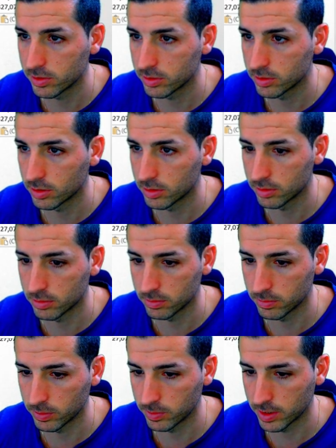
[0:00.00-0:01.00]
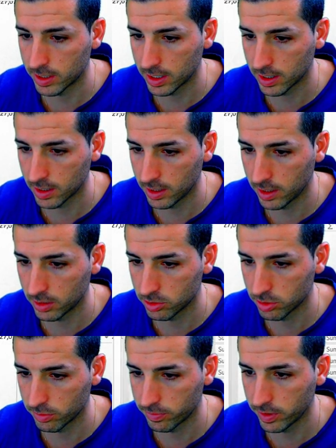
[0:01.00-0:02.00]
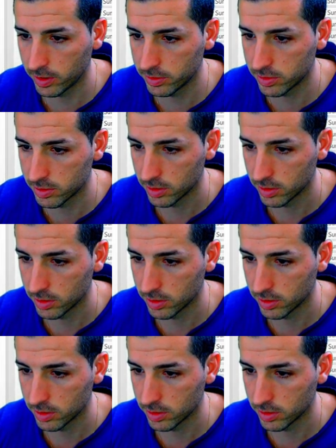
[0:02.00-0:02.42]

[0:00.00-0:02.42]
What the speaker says: So we want to right click, show fields.